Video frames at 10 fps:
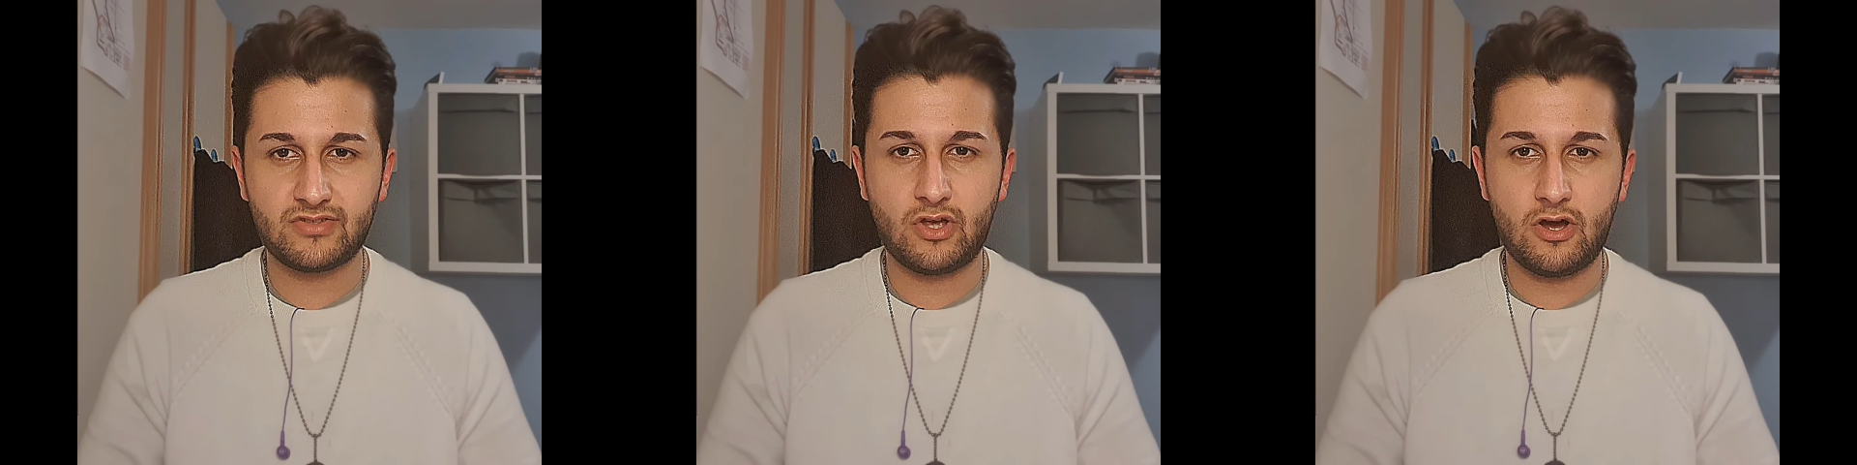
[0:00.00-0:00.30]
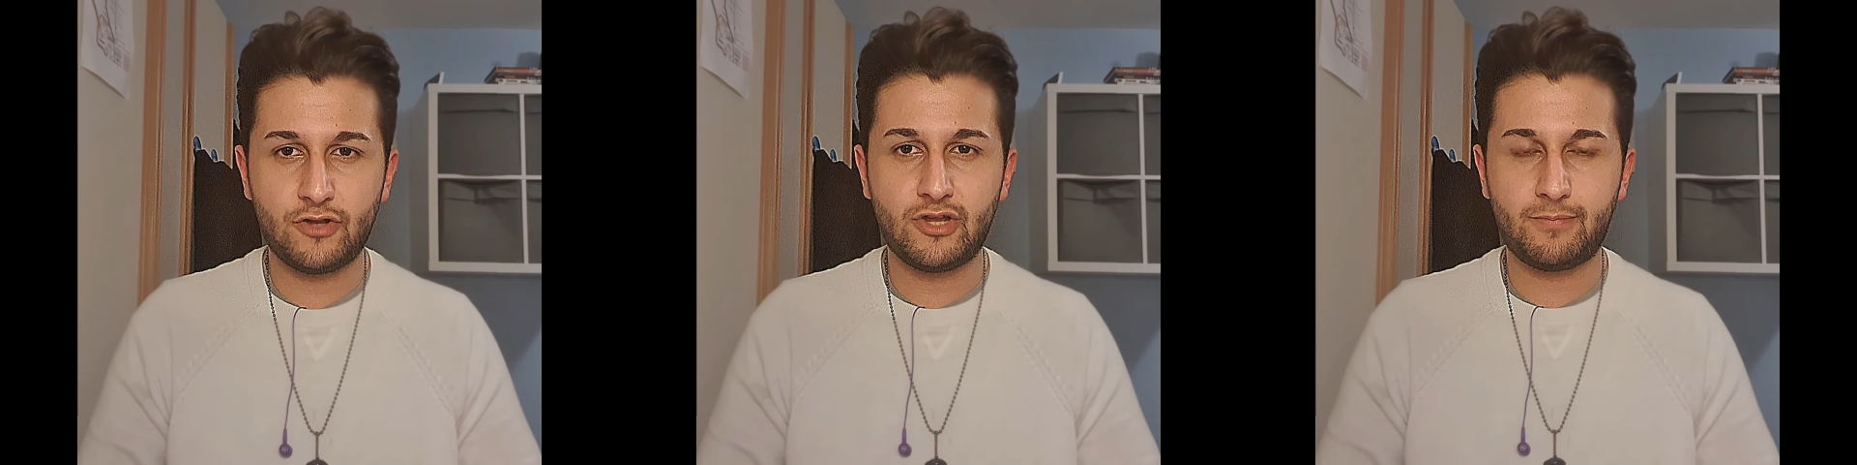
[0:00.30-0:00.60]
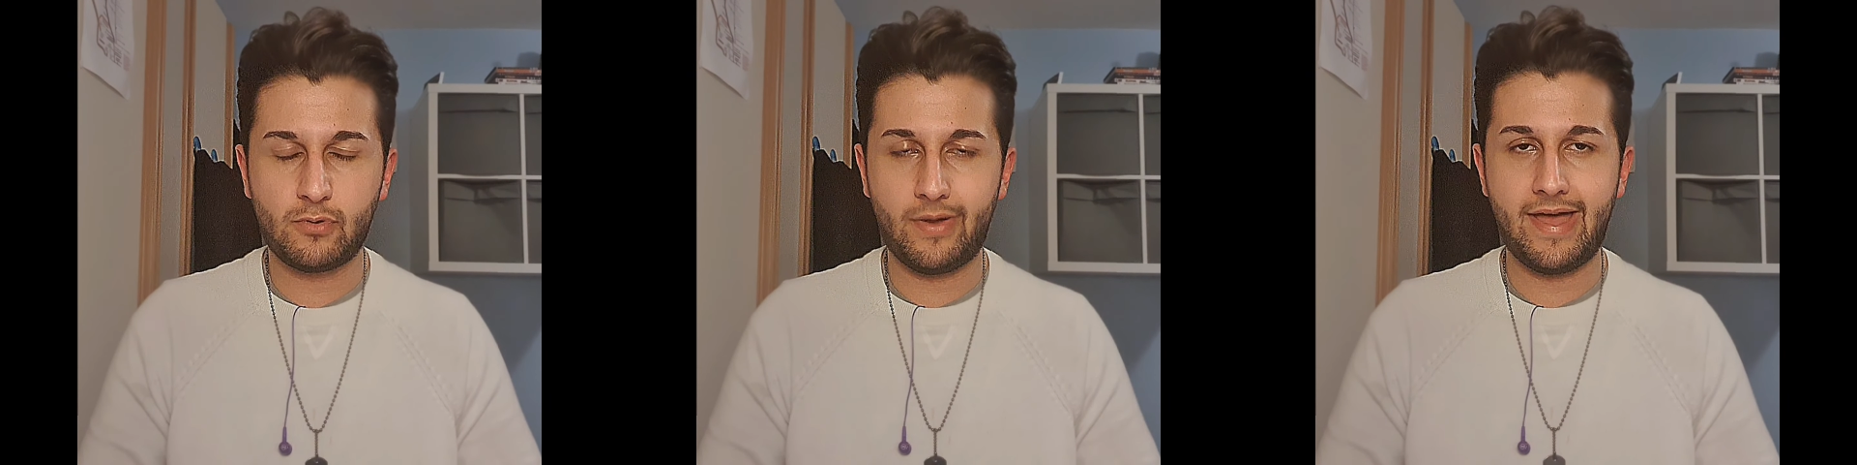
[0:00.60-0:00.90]
harden
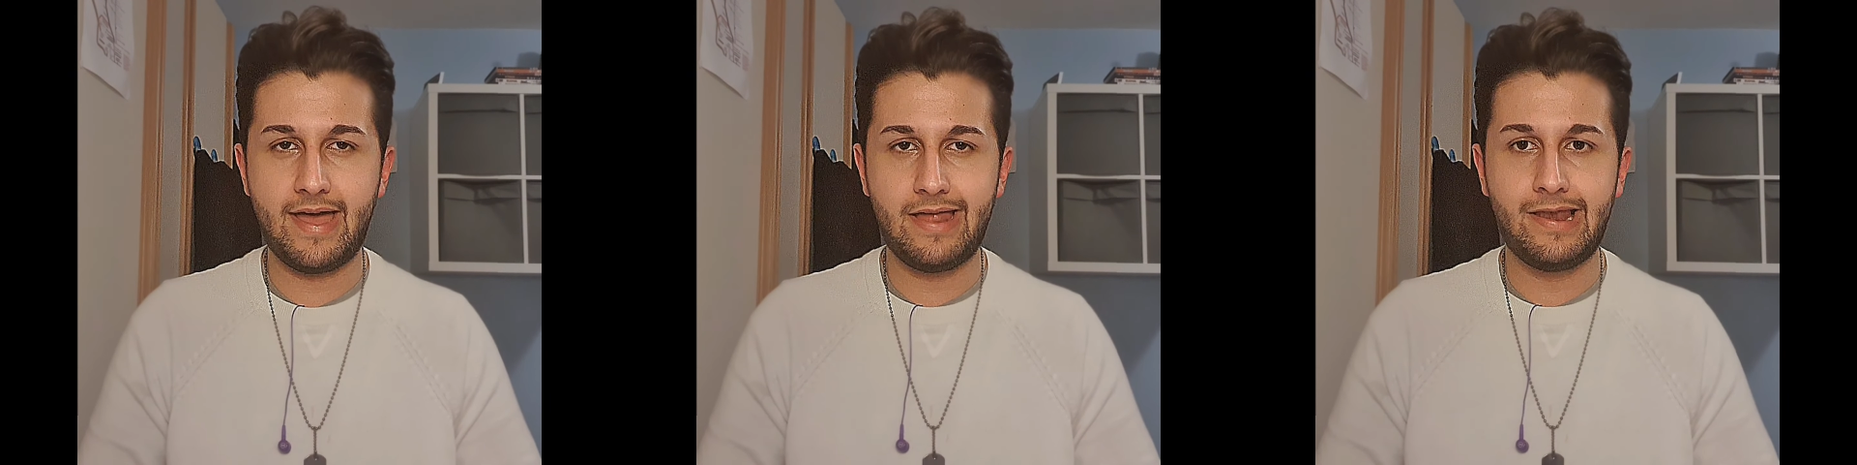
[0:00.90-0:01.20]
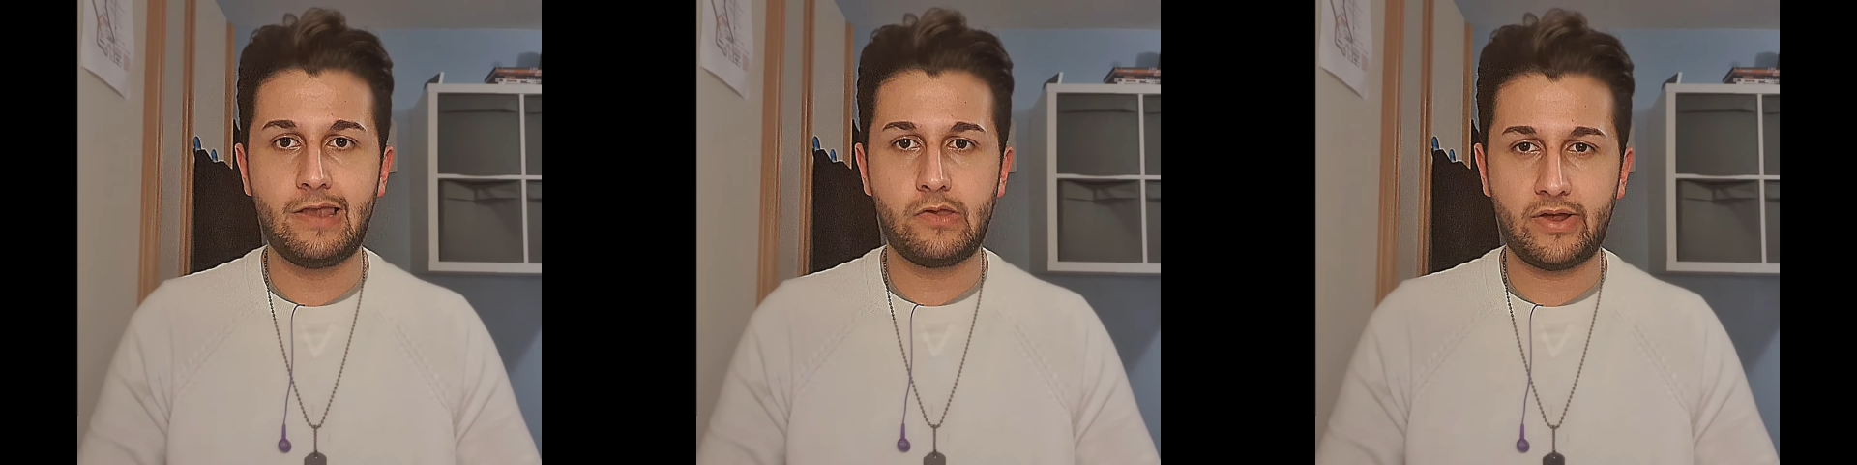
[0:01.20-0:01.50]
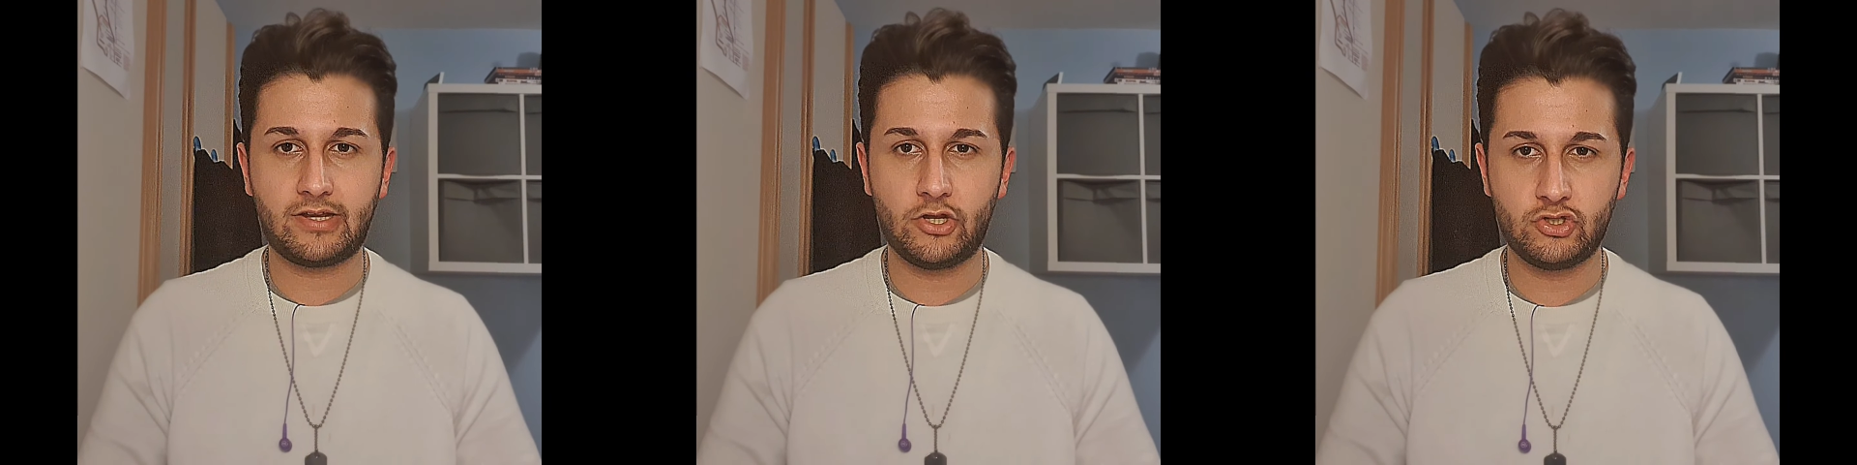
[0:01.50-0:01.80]
up your hair
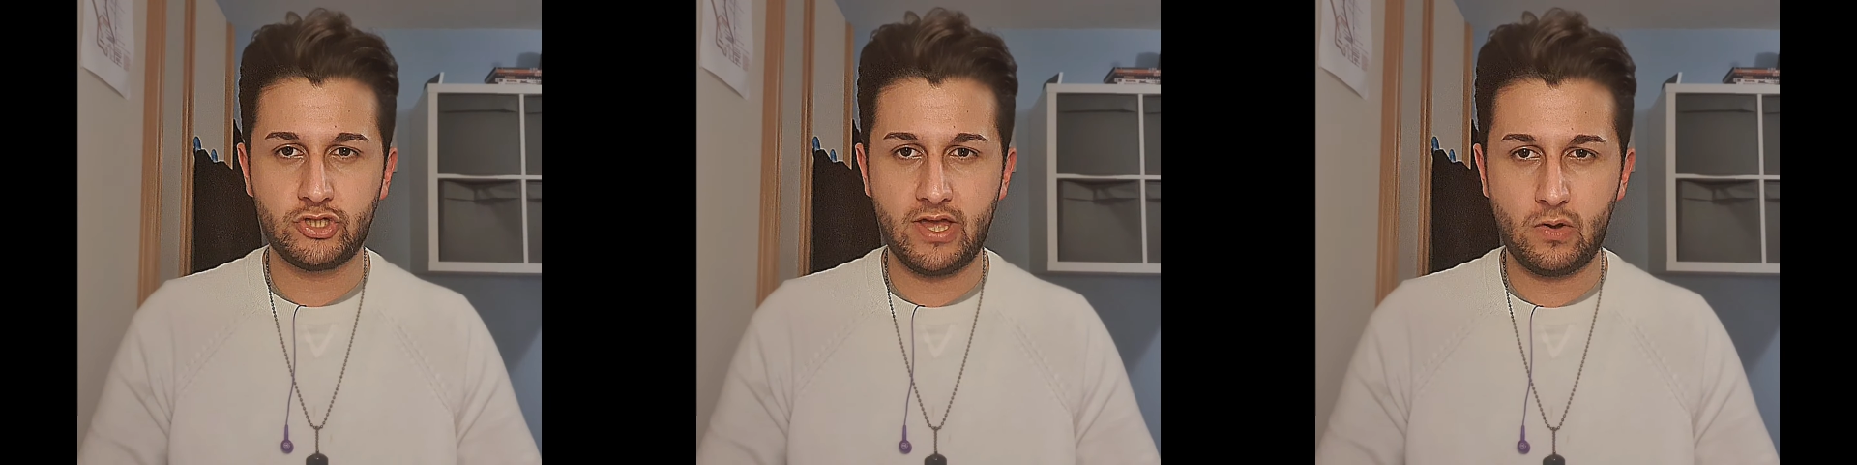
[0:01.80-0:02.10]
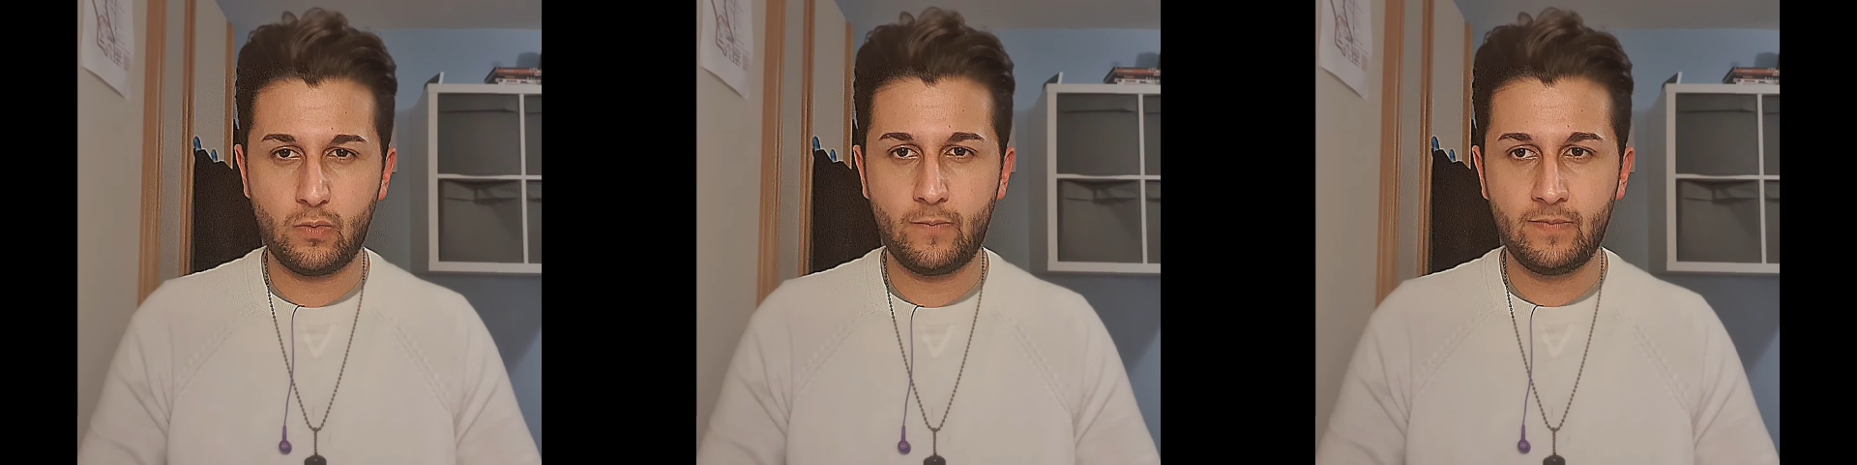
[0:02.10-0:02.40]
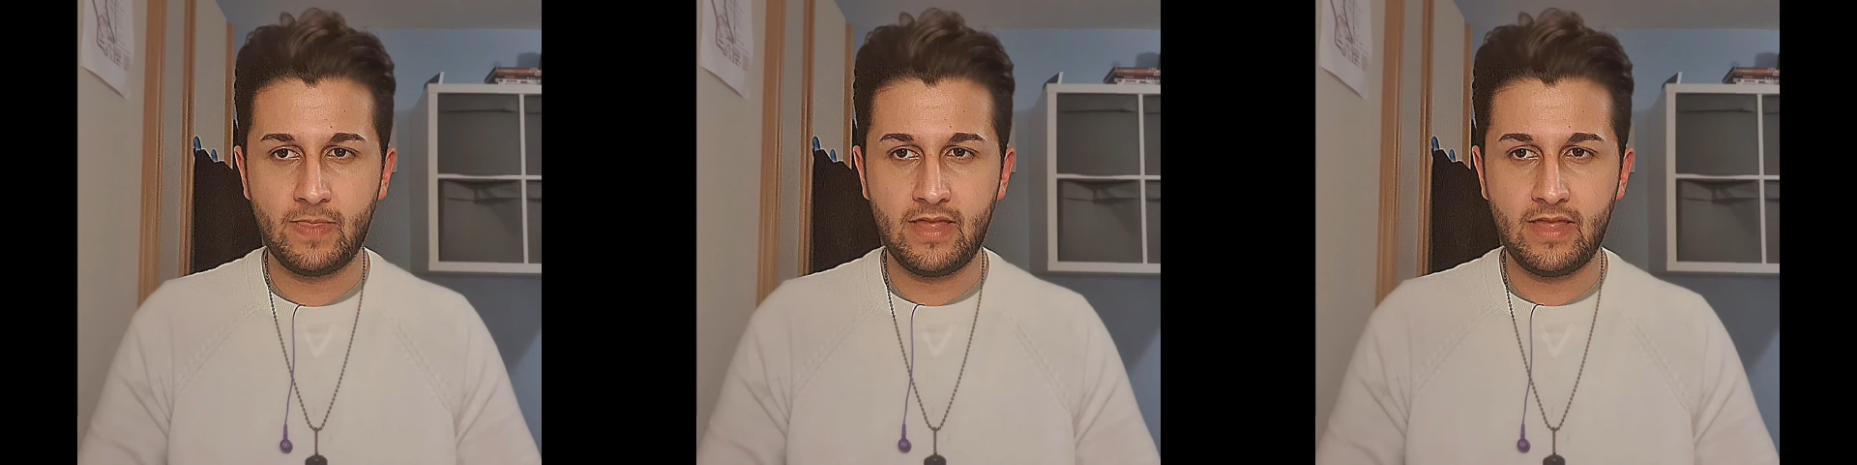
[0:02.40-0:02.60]
like a gel.